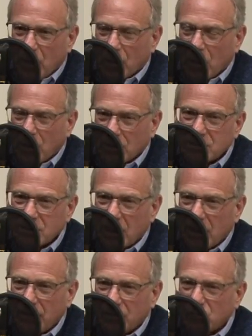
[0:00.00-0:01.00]

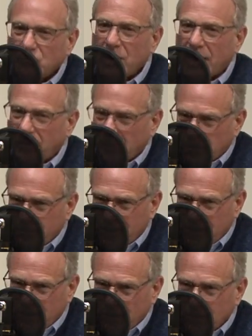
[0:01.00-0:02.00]
alongside the regular
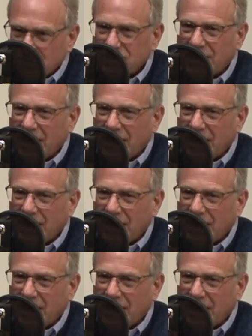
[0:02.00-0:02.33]
menus